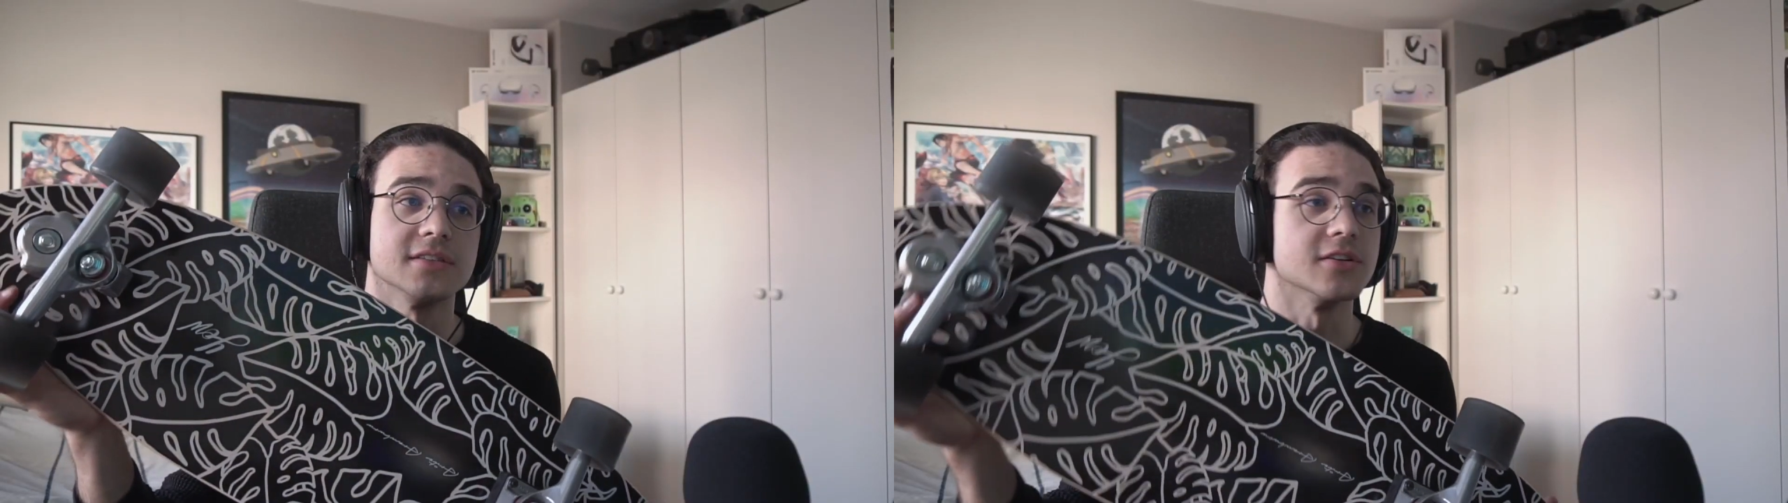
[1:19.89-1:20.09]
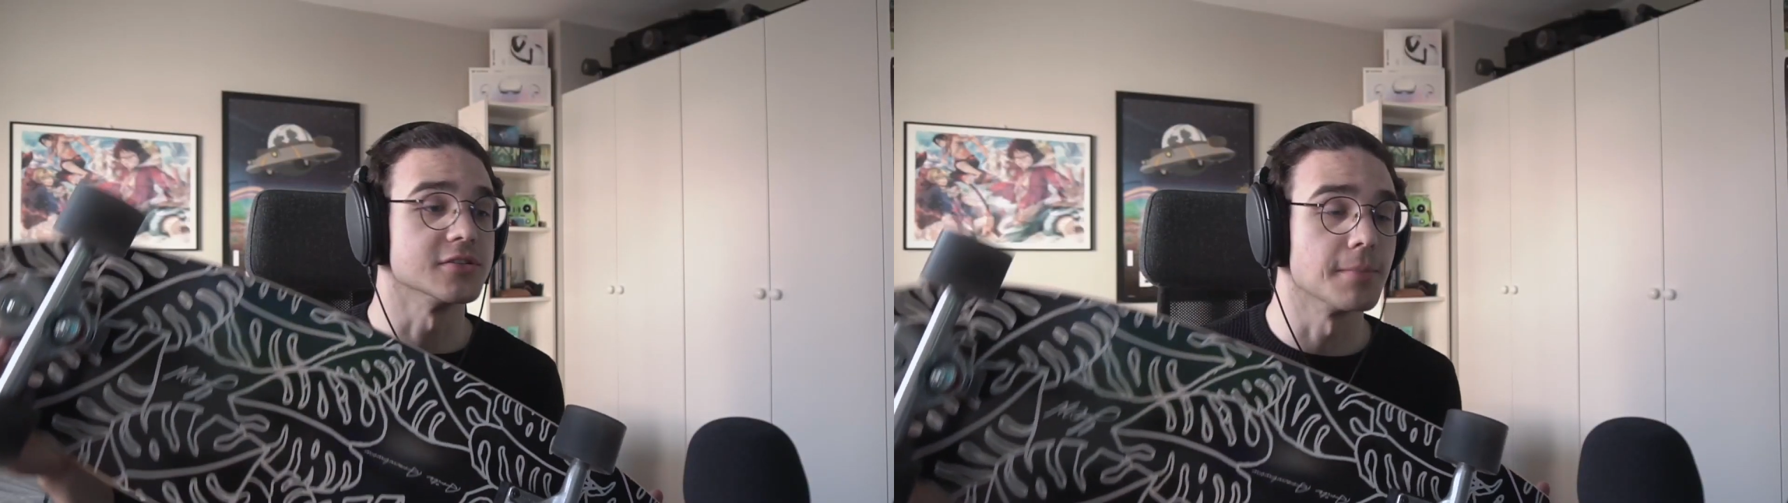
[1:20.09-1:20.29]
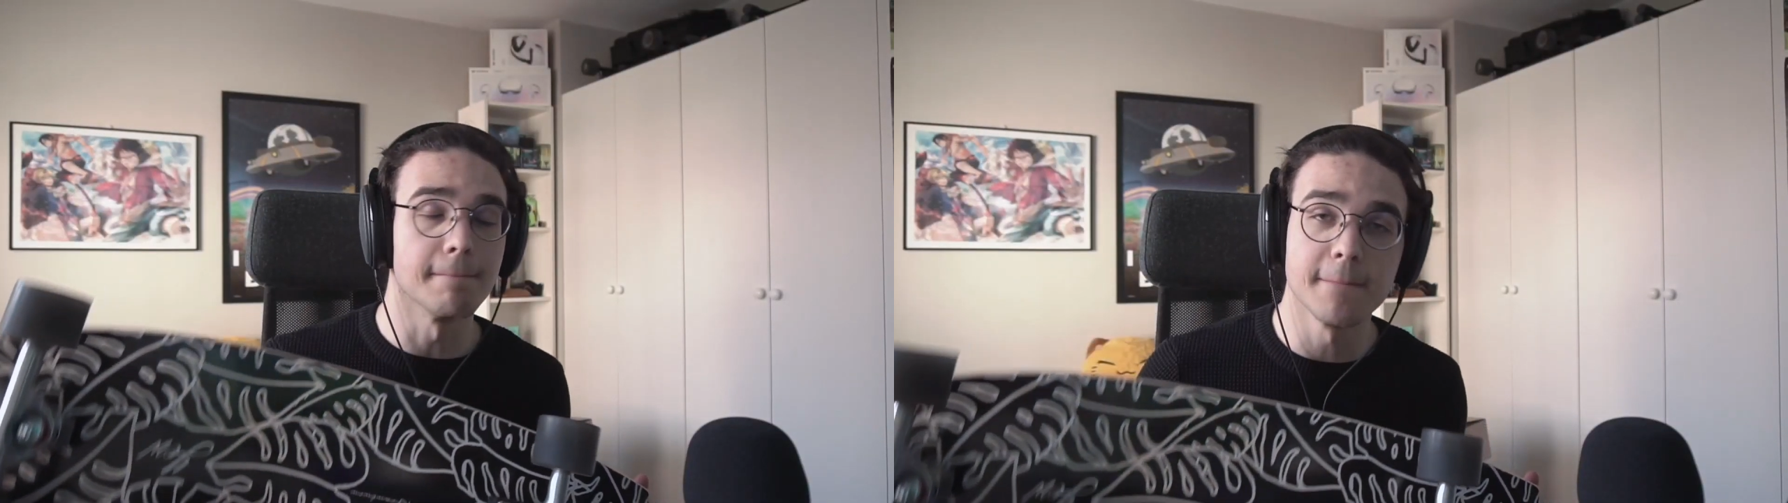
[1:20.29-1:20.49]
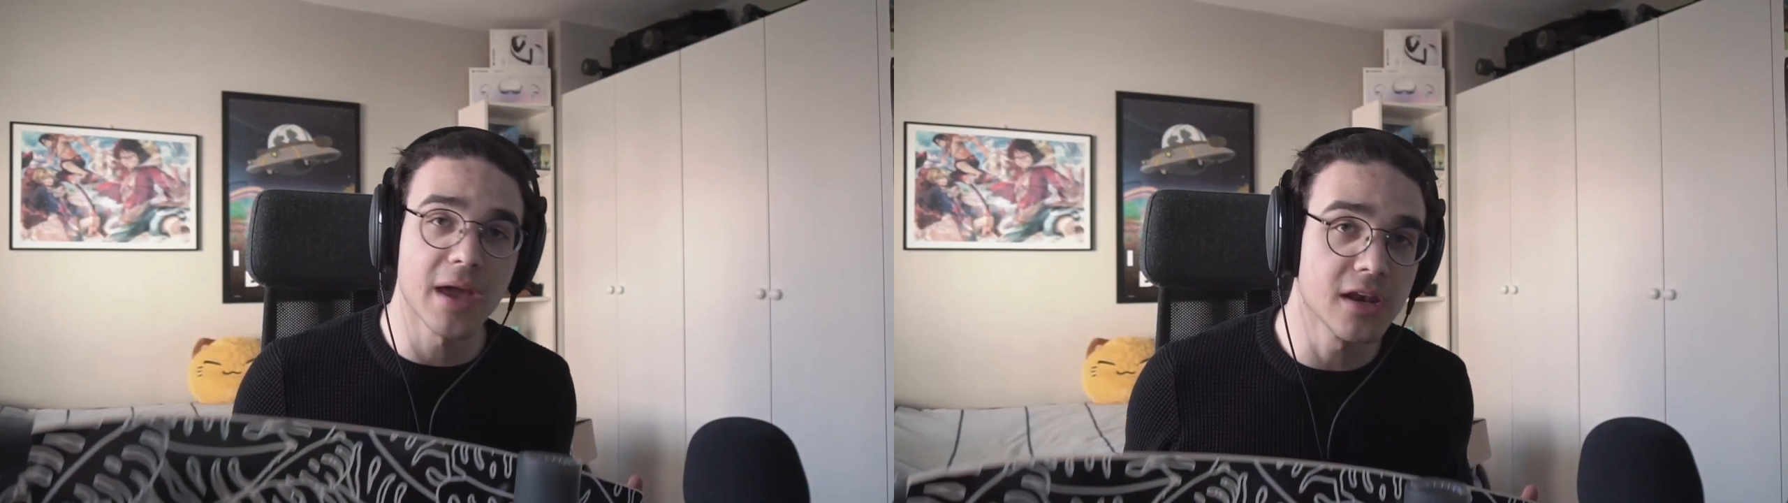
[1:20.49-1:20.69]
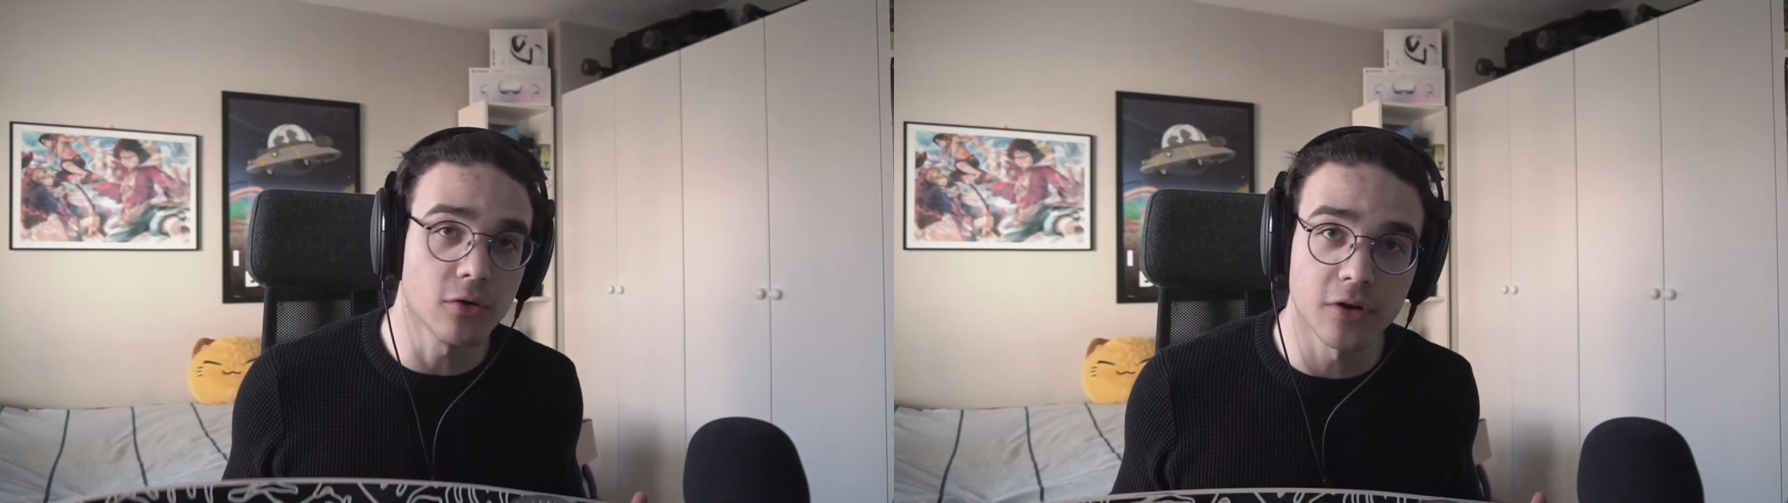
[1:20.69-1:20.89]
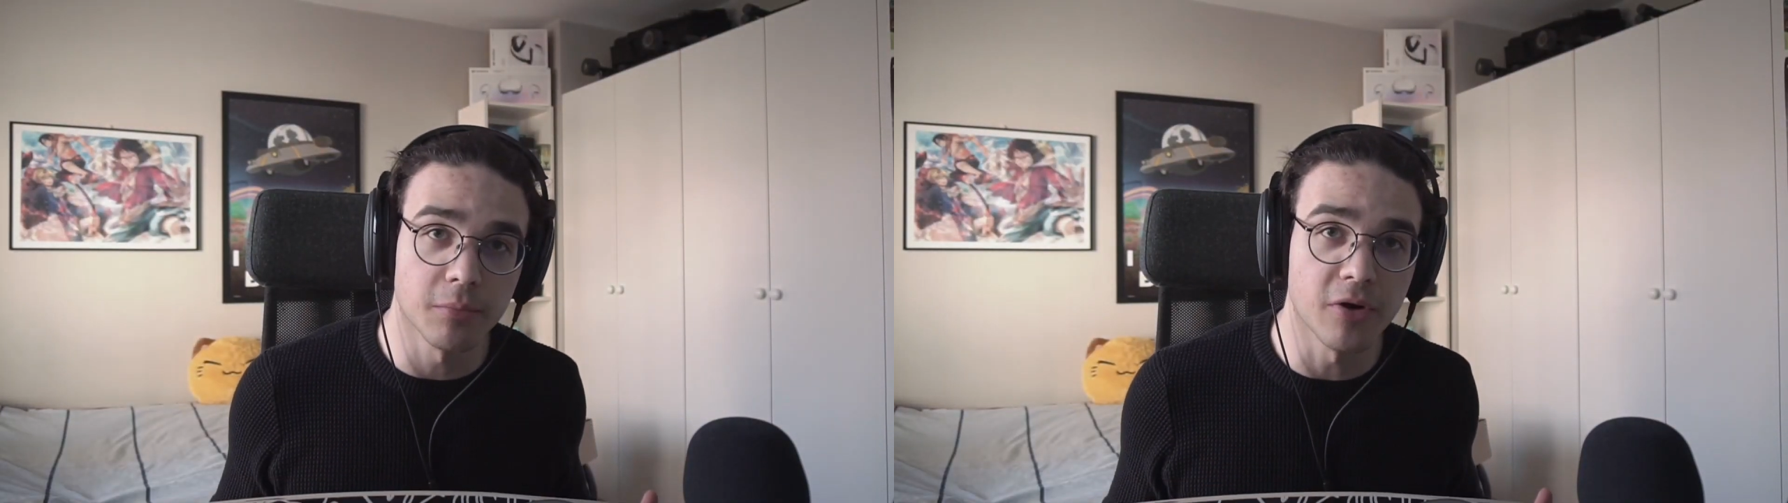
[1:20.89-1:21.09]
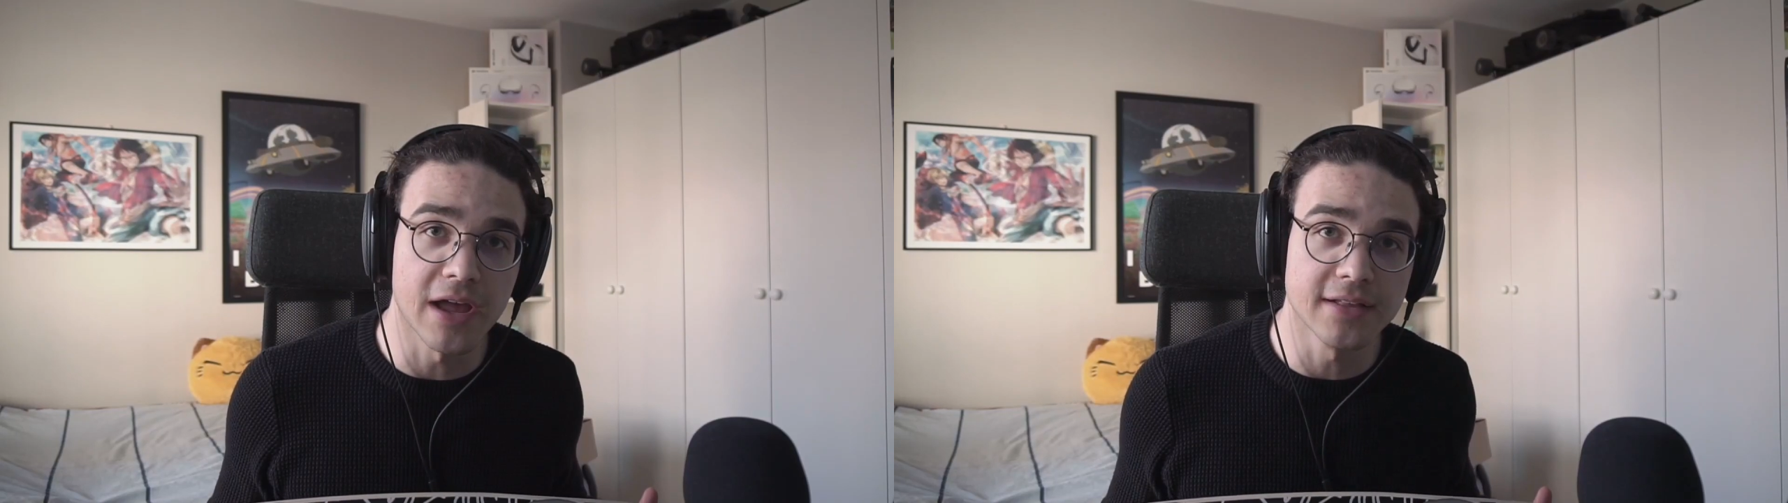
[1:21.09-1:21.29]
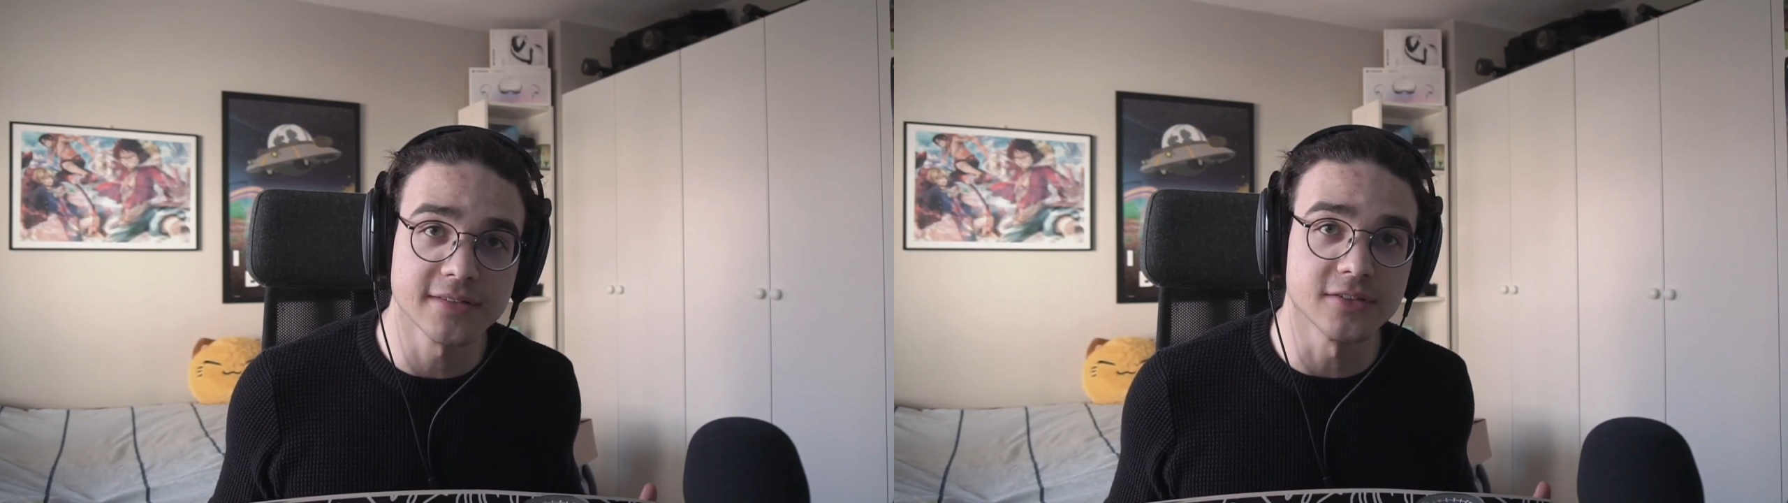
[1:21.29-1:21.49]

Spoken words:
There's many other brands